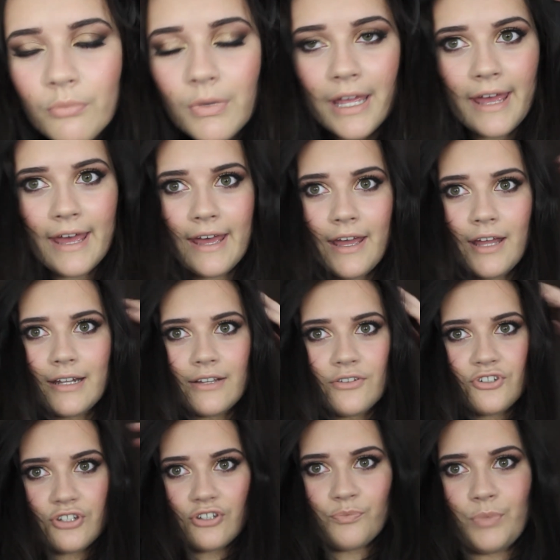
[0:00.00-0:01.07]
My hair
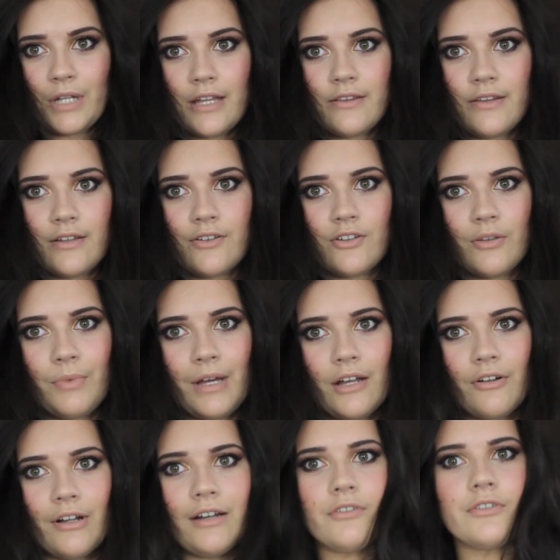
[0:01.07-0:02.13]
literally just blends into the
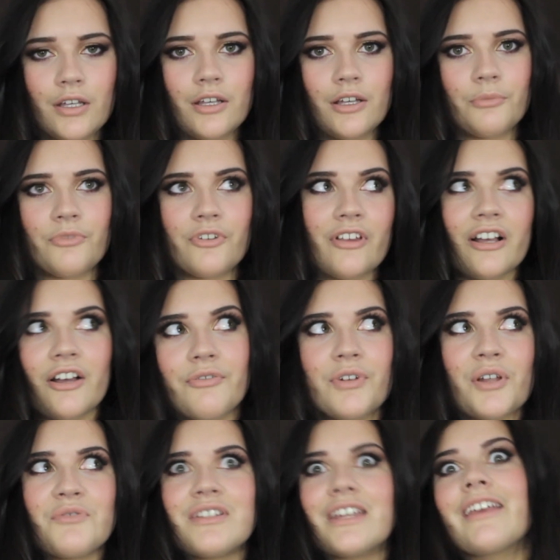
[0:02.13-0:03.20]
background. It's like a
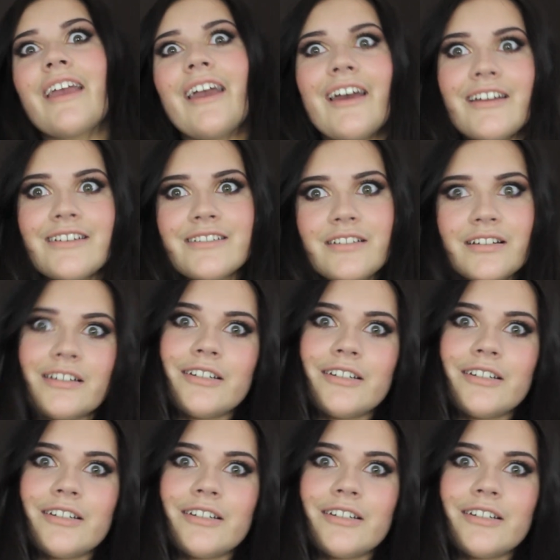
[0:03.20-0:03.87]
floating head.